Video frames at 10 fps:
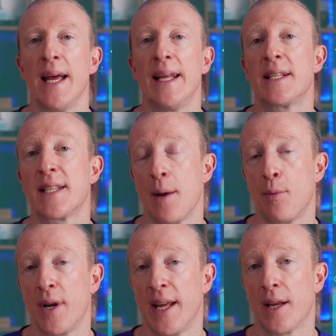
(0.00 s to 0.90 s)
in
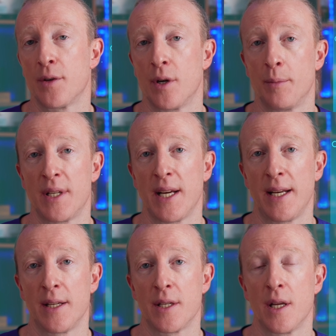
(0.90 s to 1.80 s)
seborrheic
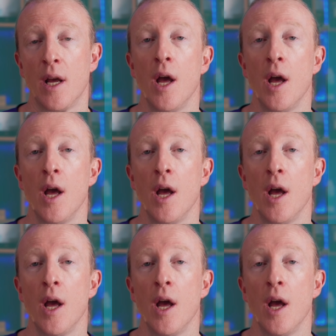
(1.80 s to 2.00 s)
dermatitis.